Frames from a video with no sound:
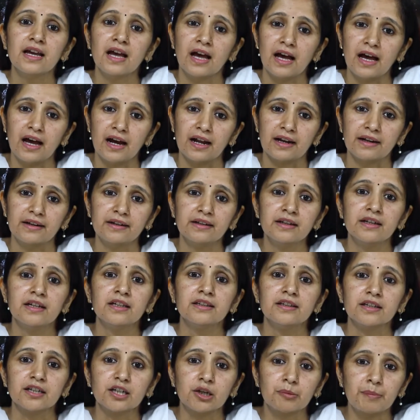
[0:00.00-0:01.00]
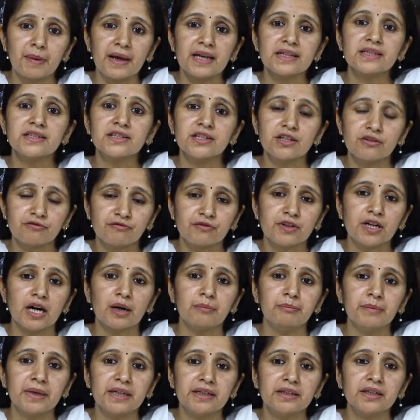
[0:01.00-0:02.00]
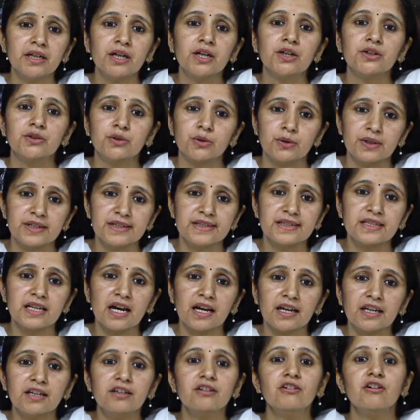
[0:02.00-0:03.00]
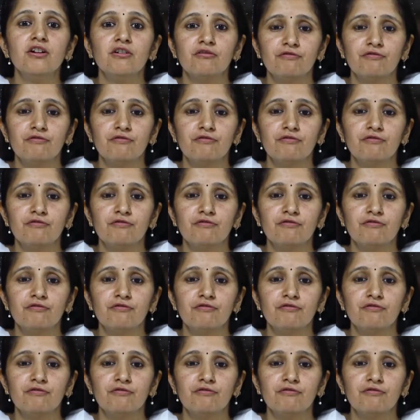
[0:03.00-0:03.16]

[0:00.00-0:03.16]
and the capacity of government to design,